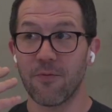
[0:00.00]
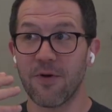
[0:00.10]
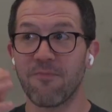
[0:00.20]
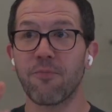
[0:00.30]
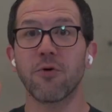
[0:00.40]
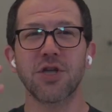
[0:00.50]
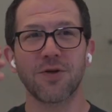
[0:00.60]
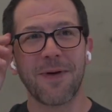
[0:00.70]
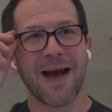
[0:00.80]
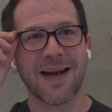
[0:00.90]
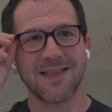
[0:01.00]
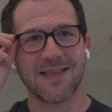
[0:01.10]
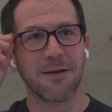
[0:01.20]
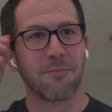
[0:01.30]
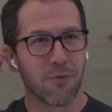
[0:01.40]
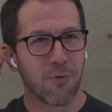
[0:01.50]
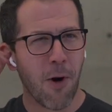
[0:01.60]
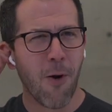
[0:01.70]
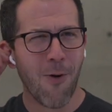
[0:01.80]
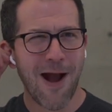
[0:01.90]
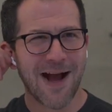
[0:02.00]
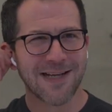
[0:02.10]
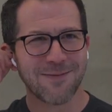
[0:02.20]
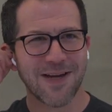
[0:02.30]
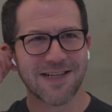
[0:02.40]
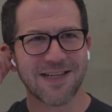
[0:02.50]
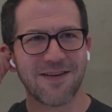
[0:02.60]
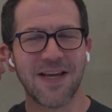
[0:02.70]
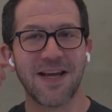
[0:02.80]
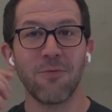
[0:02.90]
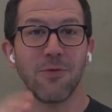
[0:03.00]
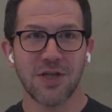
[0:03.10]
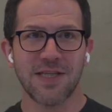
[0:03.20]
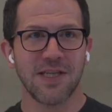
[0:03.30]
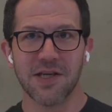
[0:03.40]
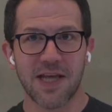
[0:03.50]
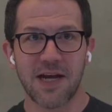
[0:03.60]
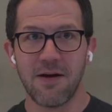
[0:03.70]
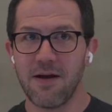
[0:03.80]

pushed past the bro aspect of it, which is still there.